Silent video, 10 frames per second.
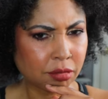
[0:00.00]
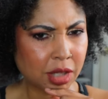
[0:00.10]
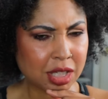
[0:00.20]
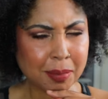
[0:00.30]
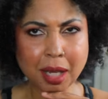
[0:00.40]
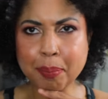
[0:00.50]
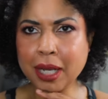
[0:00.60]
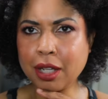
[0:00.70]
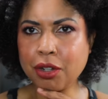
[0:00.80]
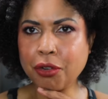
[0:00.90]
this might
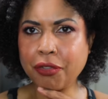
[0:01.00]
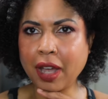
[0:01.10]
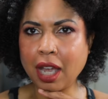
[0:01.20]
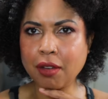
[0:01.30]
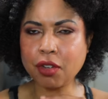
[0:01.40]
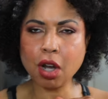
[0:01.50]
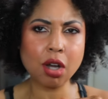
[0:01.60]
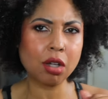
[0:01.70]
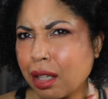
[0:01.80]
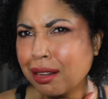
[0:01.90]
be a new fave,
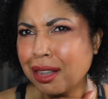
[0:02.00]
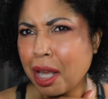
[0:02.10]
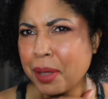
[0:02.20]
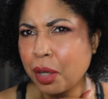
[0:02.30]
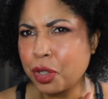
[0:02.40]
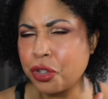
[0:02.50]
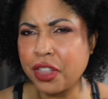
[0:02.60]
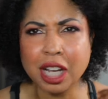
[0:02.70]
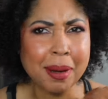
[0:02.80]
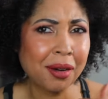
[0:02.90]
y'all. Let me know what you
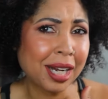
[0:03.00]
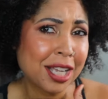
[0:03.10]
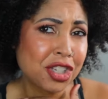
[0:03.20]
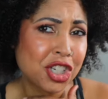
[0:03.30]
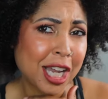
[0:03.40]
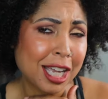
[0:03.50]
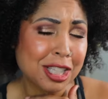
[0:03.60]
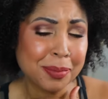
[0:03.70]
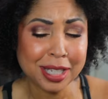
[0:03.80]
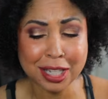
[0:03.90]
think about
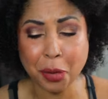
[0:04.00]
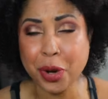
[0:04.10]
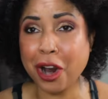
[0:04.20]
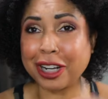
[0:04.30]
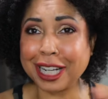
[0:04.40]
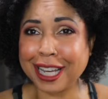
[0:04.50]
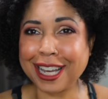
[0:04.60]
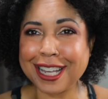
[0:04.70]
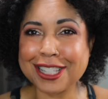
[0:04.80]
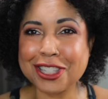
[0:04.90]
Enchantment, and we are gonna
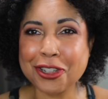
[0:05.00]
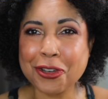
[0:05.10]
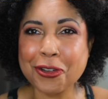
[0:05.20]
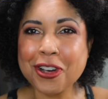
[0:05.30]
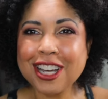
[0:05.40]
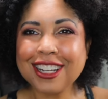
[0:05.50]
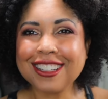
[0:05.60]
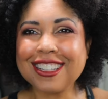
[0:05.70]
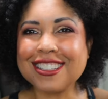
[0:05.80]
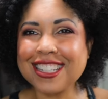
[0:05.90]
get into
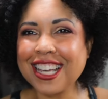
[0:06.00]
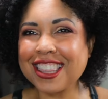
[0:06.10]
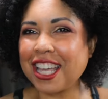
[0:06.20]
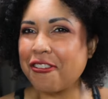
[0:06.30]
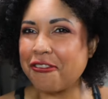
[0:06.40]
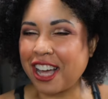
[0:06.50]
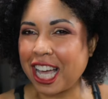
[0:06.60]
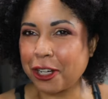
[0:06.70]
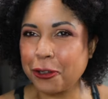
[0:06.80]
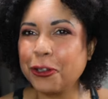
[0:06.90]
the 10th and
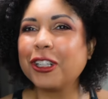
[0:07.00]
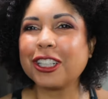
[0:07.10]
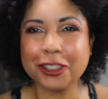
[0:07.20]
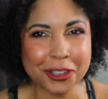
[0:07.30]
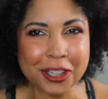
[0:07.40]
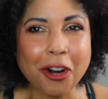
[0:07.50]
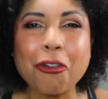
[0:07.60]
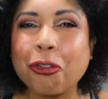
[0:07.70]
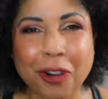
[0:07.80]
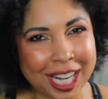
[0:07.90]
final look
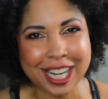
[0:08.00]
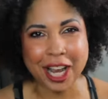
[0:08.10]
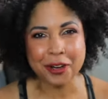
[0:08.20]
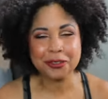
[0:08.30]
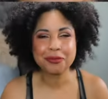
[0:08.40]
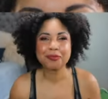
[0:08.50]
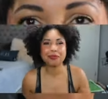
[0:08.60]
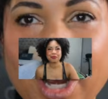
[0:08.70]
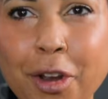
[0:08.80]
right now. All right,